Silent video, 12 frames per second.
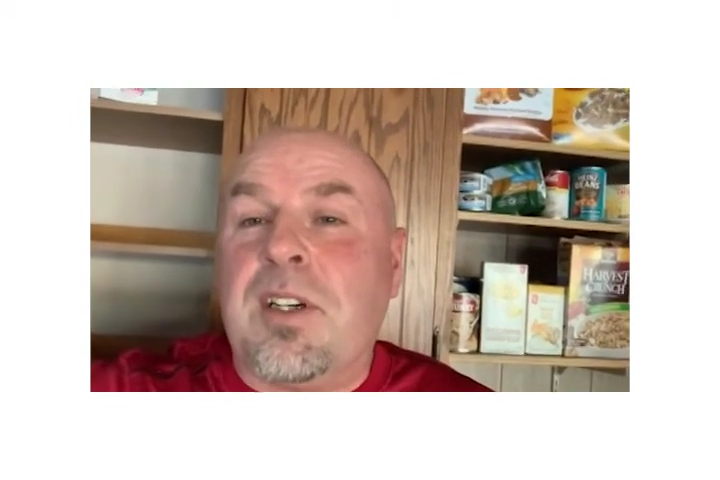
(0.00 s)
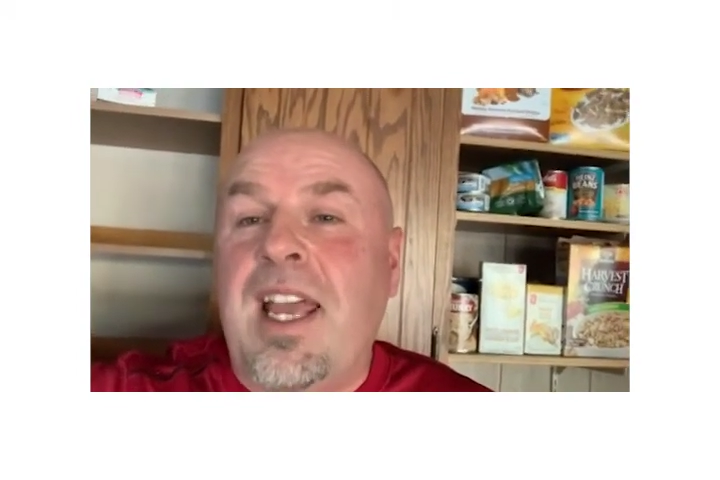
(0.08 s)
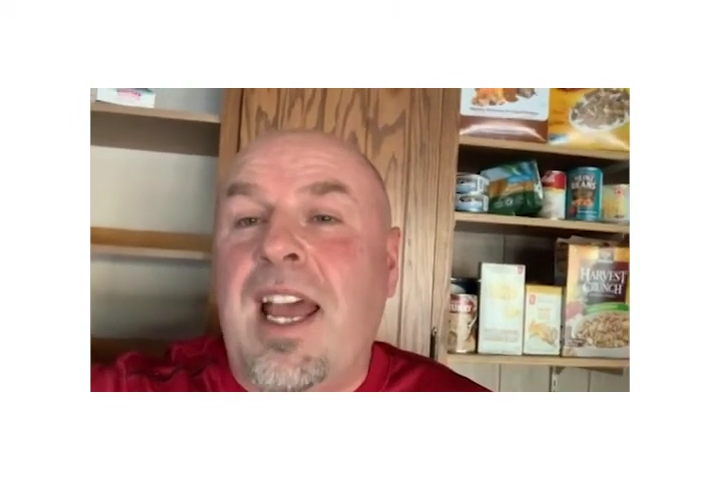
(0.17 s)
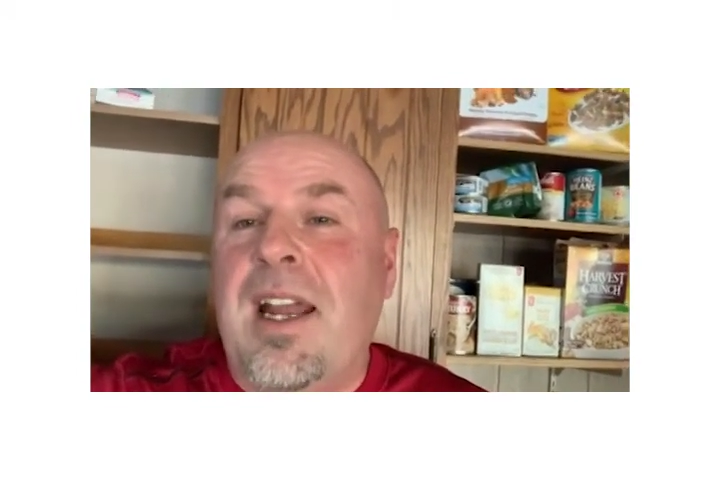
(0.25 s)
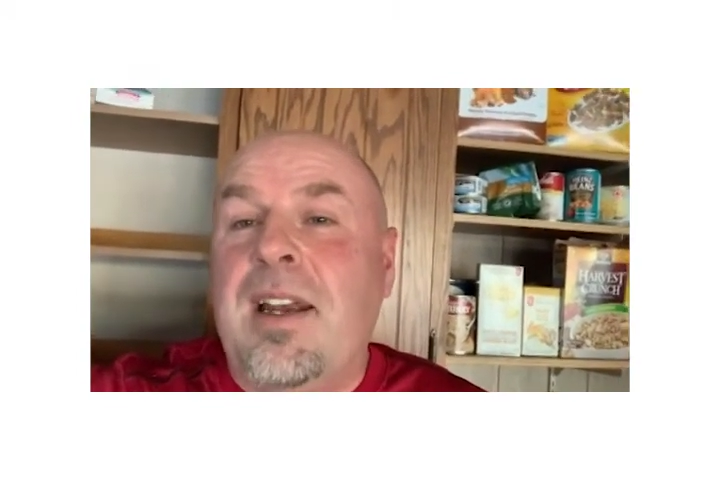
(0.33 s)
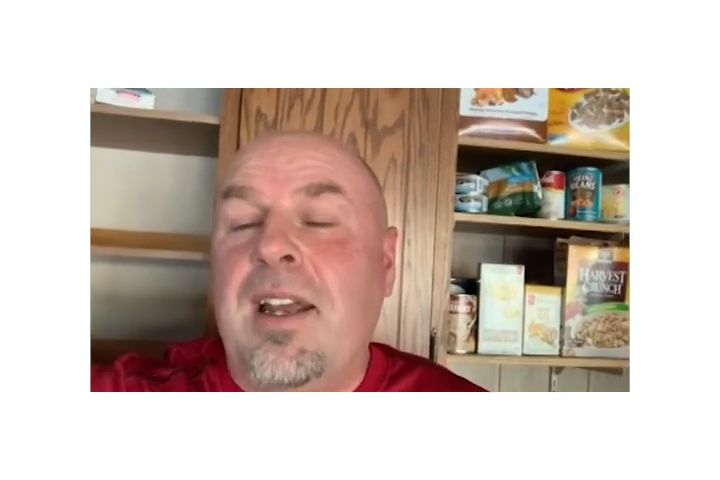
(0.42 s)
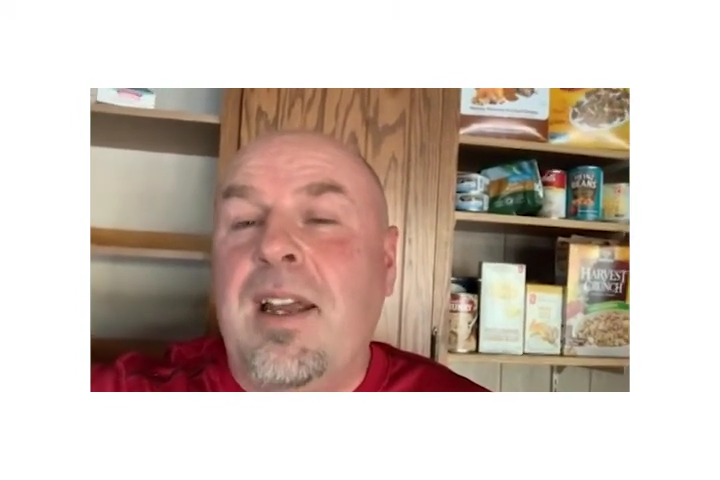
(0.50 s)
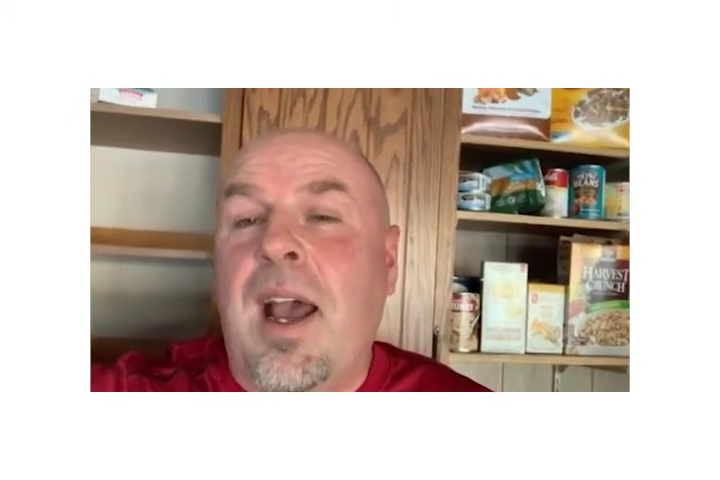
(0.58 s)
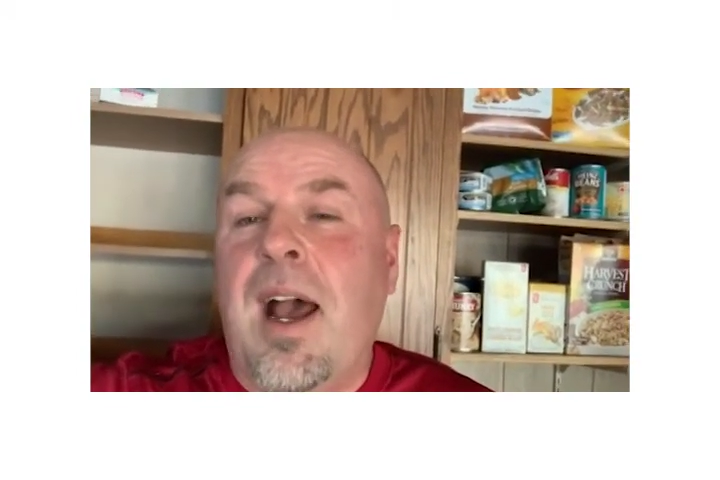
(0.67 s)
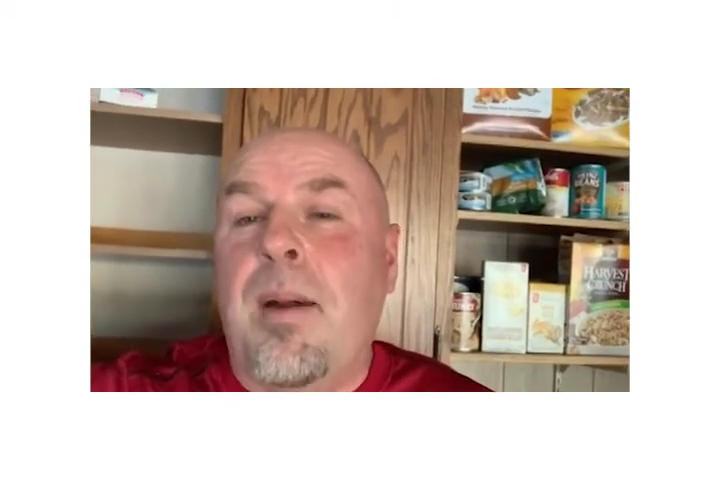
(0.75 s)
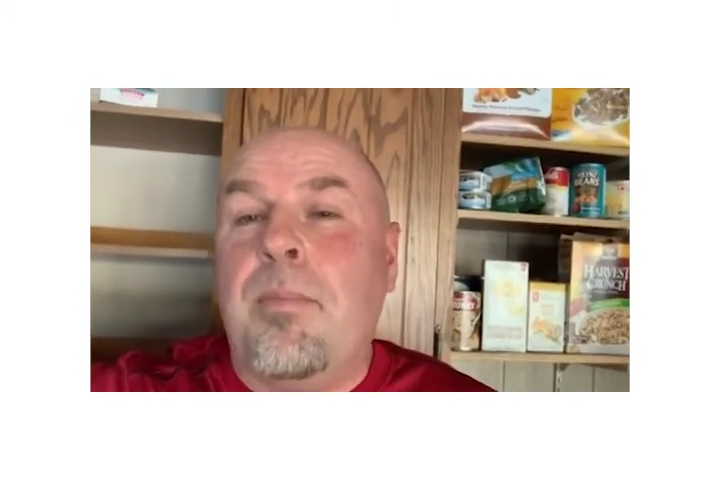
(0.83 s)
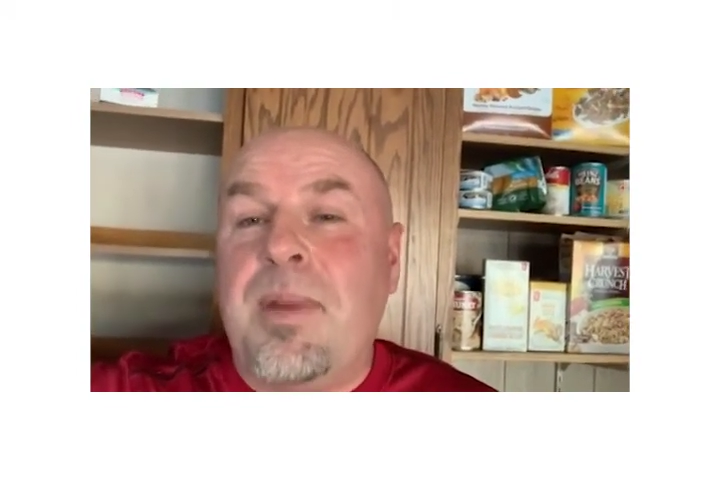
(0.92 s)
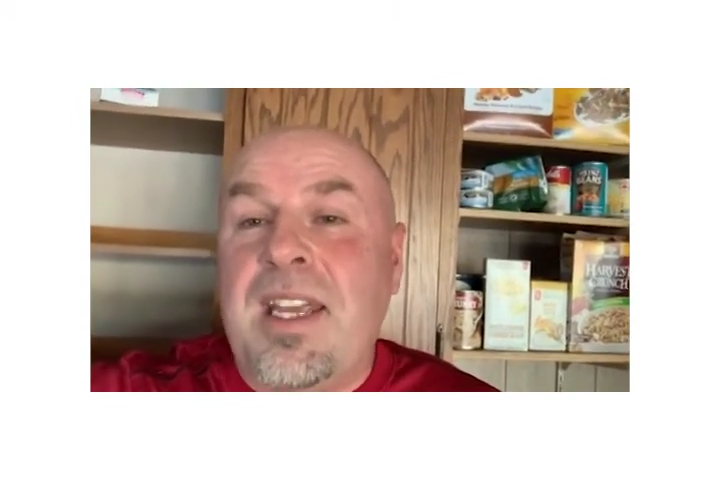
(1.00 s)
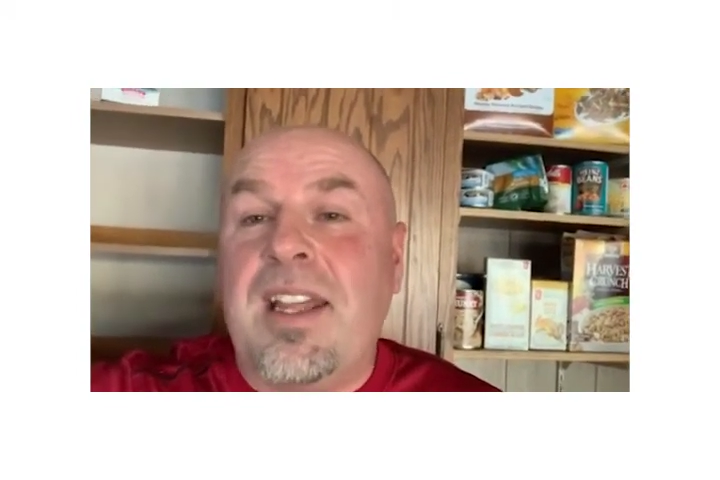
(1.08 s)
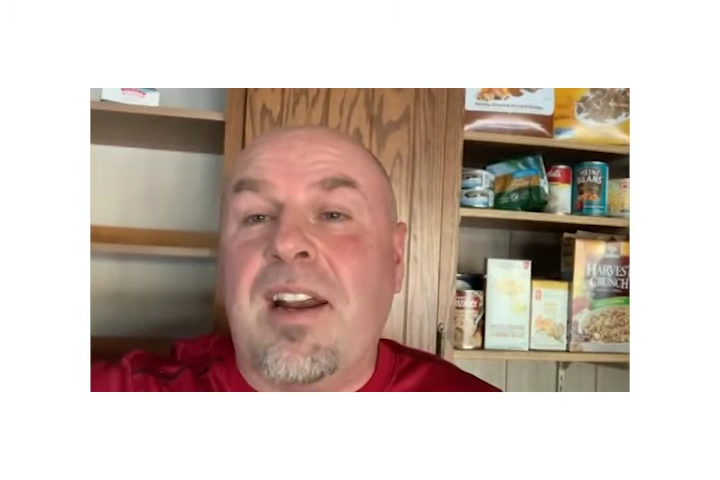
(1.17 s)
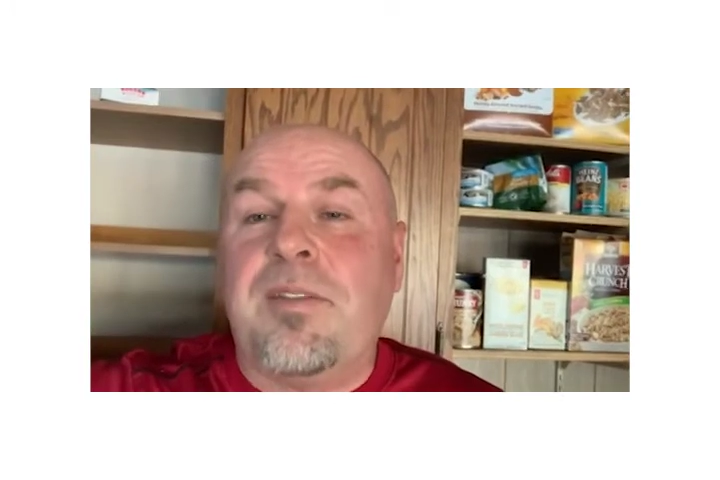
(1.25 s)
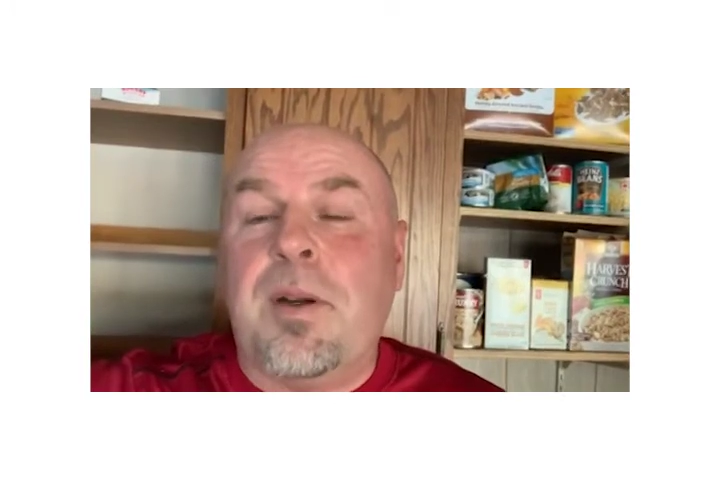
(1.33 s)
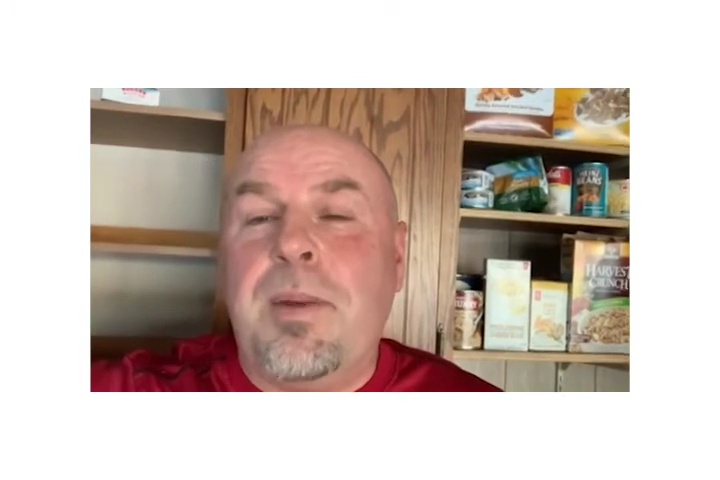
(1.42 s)
can be
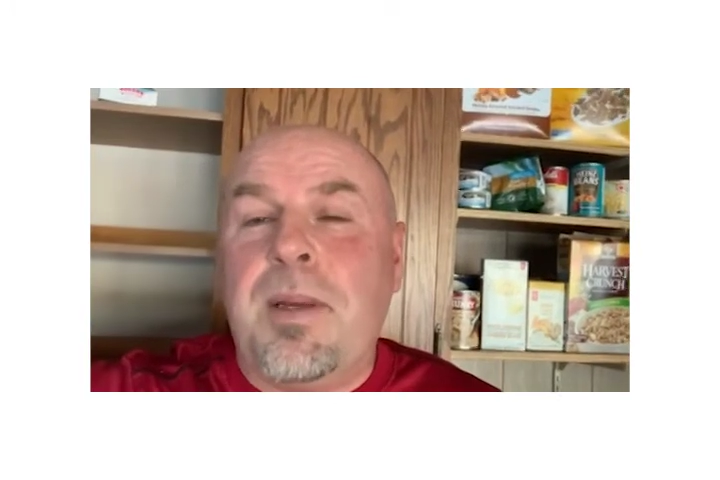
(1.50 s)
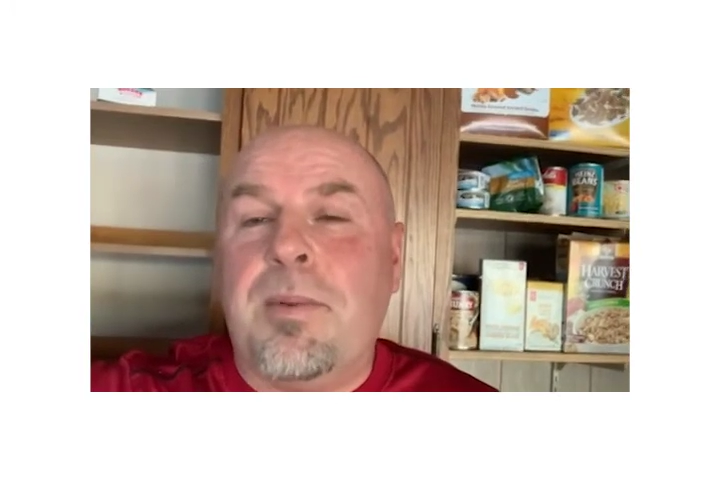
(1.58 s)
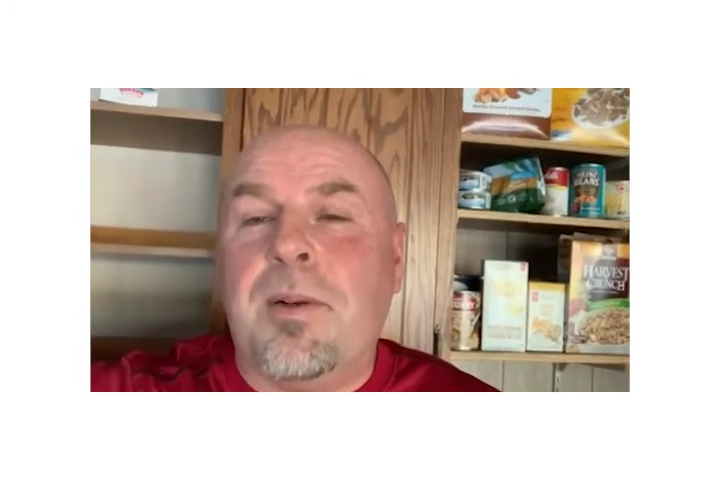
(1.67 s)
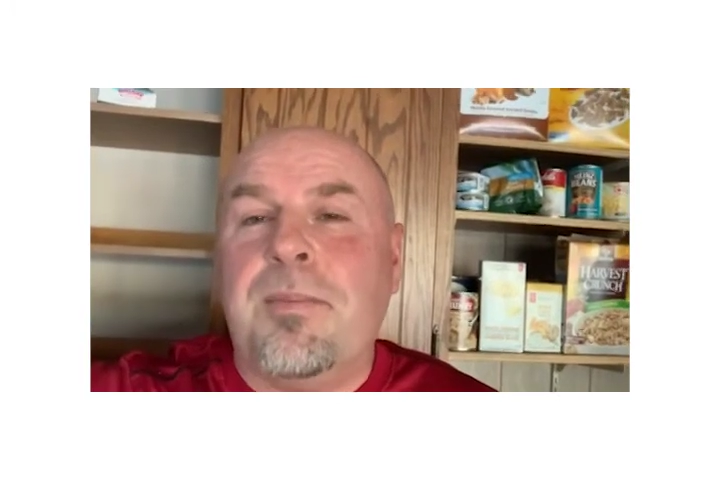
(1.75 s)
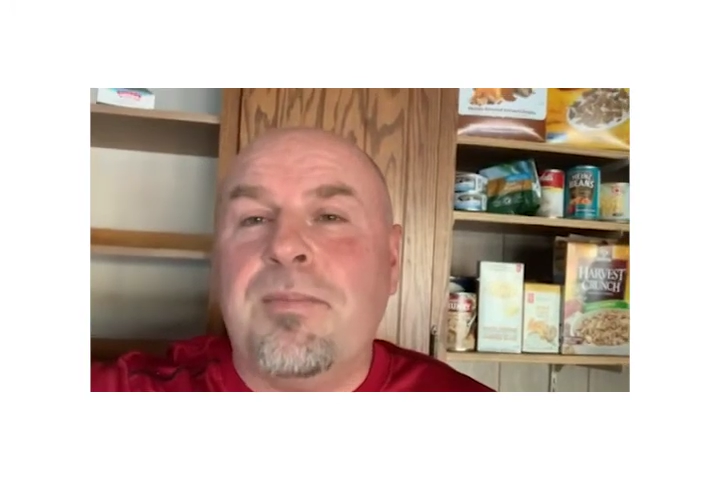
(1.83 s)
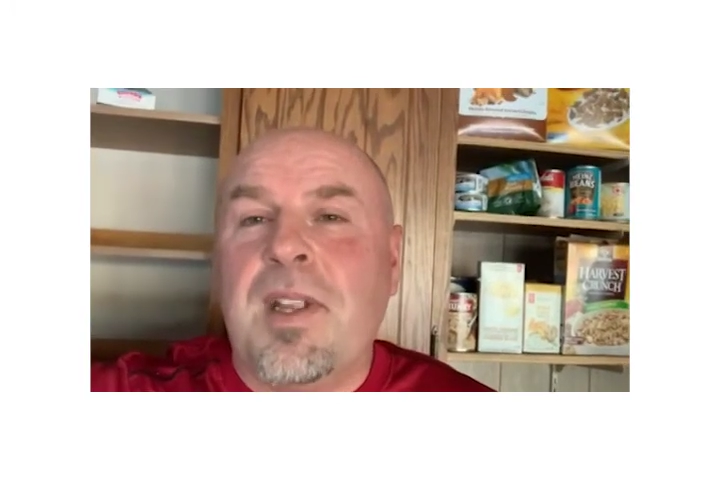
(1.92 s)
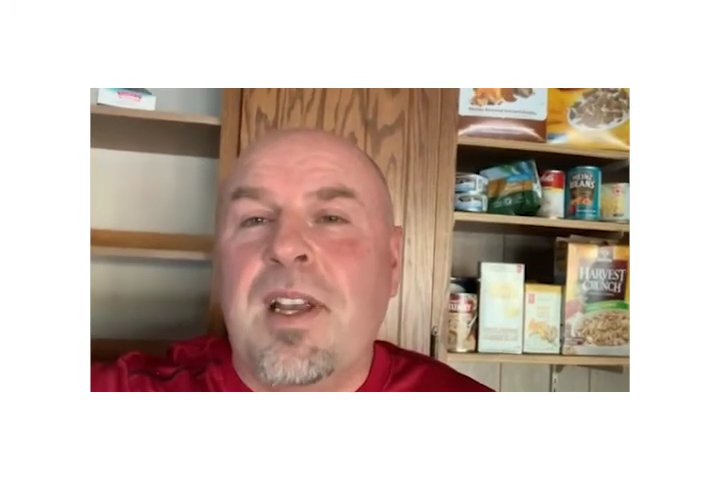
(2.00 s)
there for people.